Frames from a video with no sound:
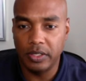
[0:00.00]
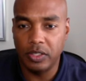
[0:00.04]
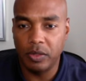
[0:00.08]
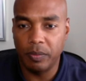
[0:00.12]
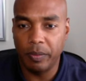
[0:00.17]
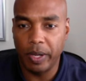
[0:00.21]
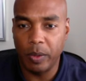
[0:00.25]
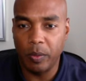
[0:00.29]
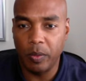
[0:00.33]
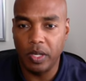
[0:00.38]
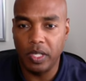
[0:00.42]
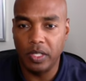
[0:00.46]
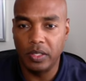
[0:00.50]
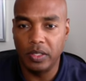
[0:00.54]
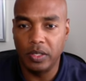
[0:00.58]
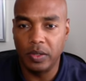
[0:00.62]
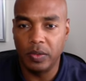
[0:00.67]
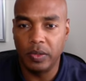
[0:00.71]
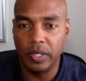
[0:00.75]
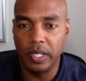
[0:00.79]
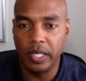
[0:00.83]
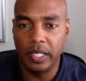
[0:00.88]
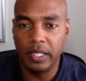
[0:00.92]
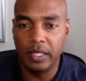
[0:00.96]
you may want to tune
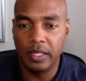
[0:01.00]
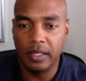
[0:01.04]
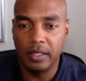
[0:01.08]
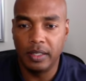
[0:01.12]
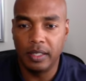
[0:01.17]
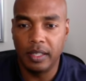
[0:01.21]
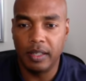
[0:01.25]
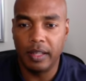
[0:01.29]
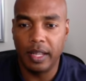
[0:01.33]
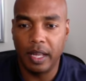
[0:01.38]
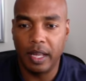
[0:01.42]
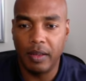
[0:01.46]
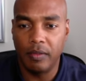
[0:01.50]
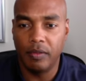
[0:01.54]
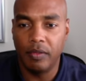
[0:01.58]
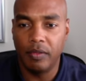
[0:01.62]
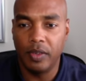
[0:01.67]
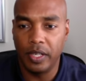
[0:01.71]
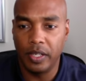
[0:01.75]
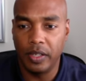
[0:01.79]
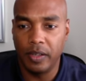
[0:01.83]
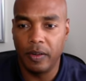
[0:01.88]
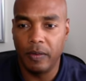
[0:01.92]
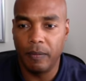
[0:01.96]
in to that
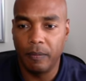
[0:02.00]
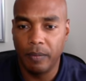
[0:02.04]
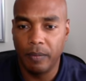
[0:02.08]
video.